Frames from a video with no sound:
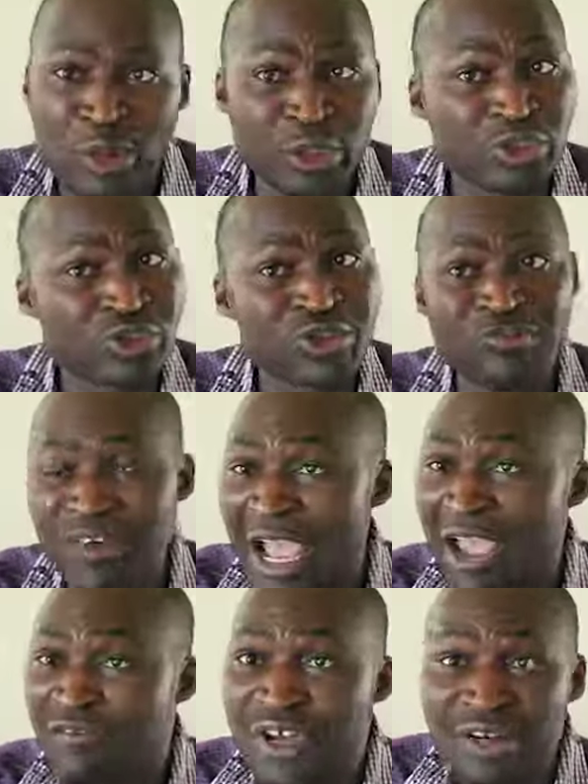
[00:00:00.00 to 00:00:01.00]
Fortune
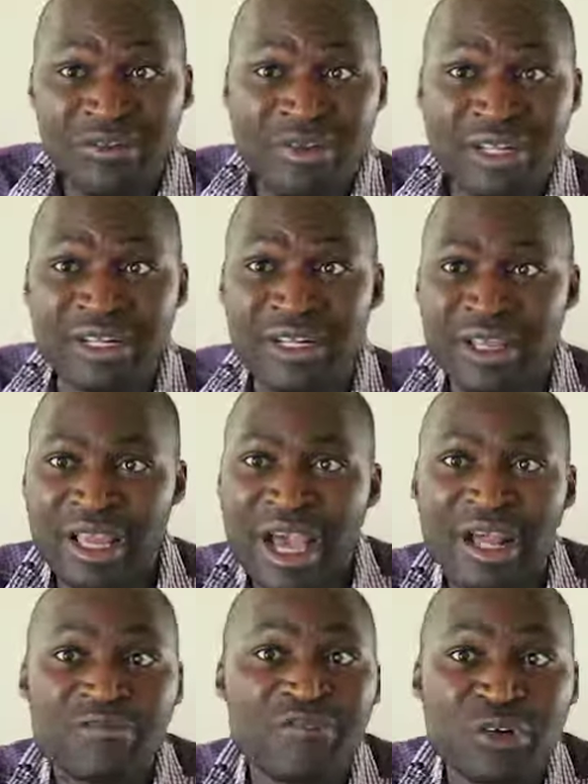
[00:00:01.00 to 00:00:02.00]
500
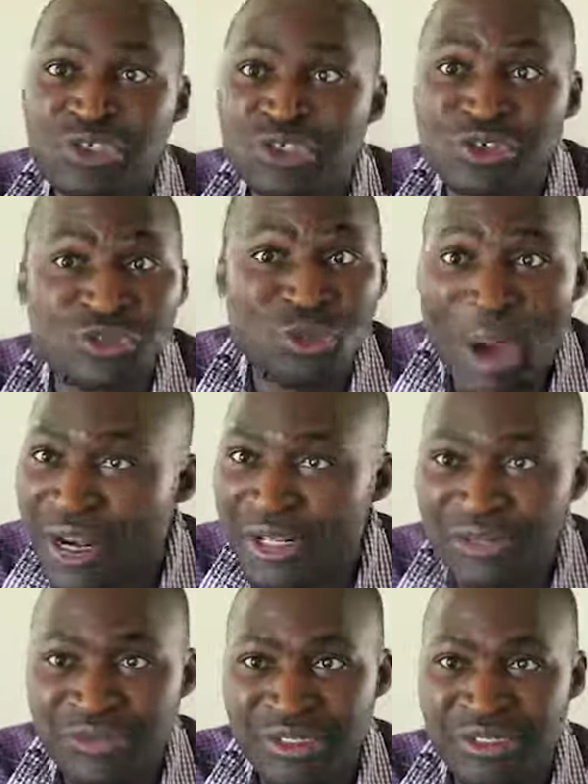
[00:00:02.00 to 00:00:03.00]
and Fortune
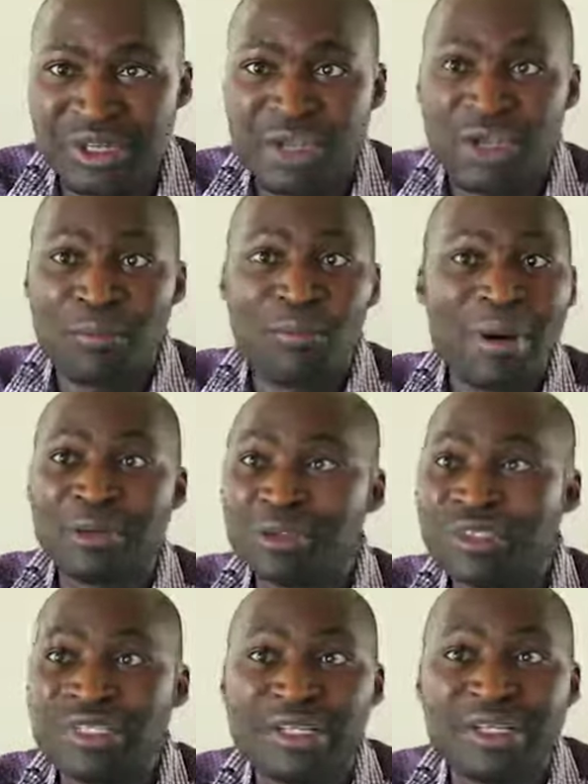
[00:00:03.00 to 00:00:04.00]
100
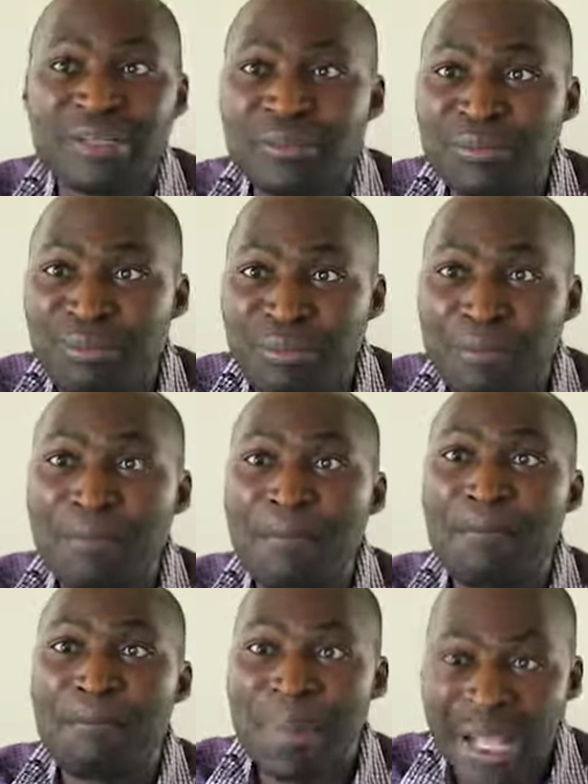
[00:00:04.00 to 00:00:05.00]

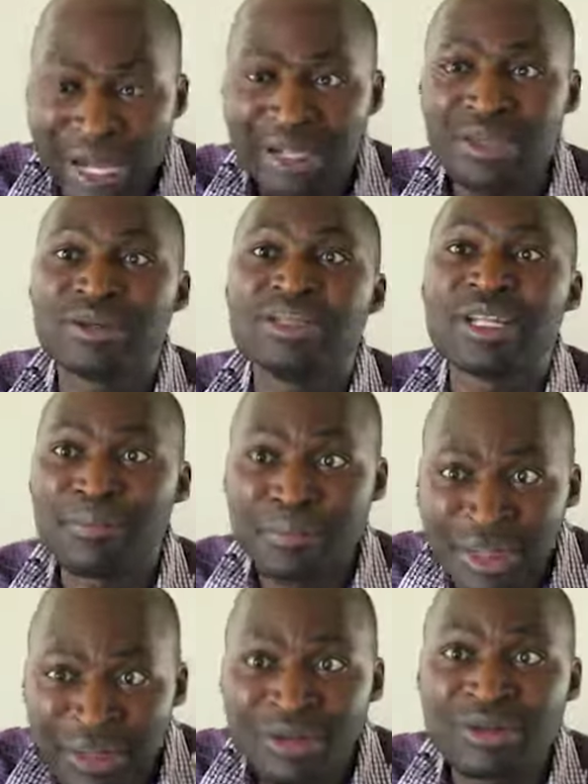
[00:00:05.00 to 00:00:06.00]
multi-billion
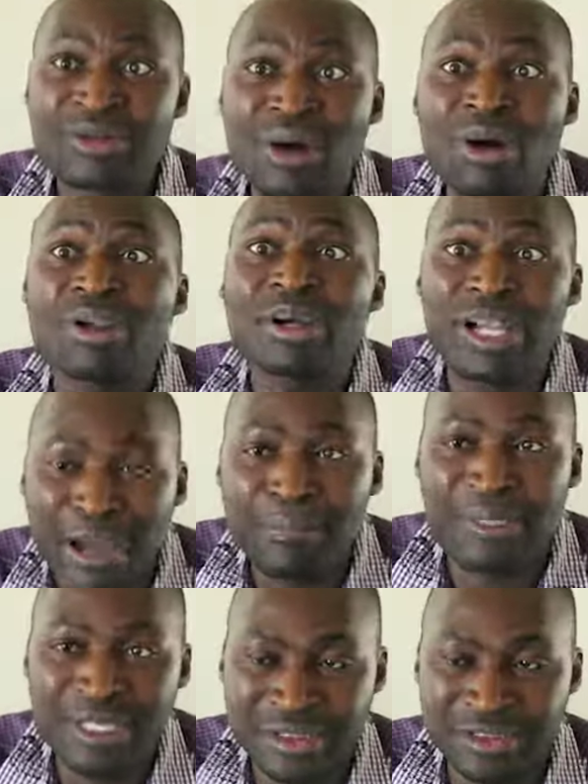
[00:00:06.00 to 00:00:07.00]
and million-dollar
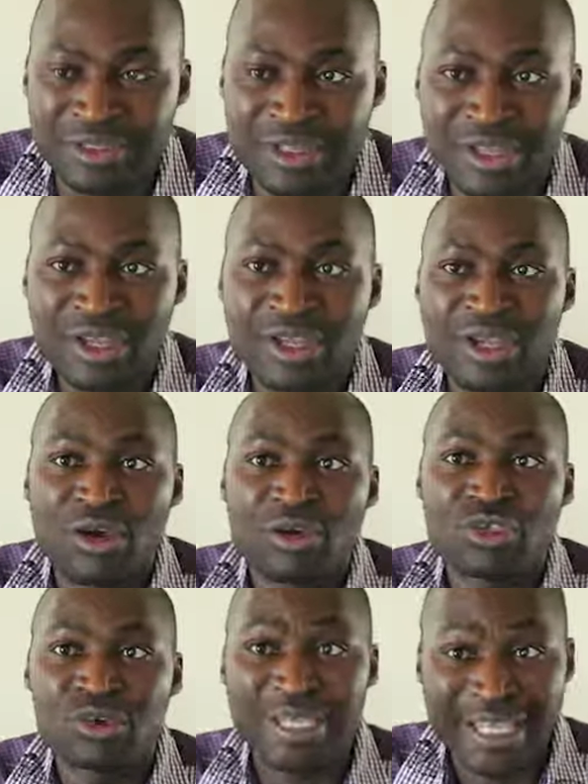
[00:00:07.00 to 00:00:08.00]
companies
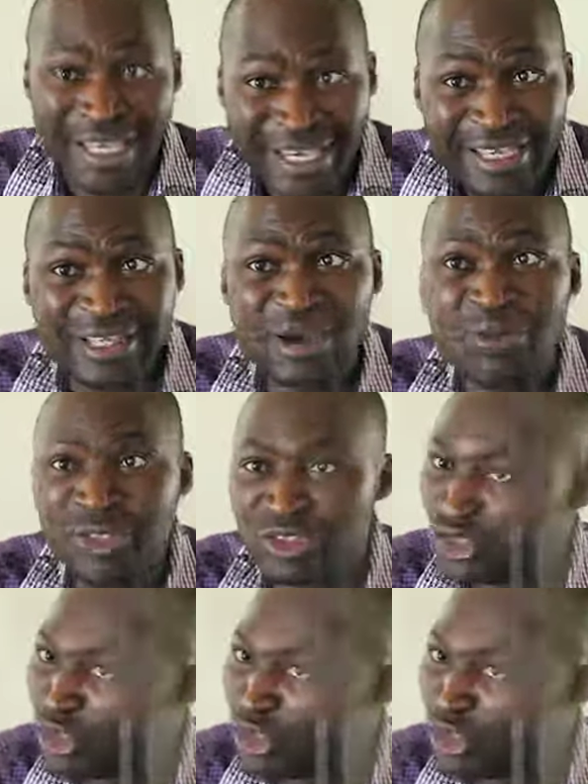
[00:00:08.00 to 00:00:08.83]
together with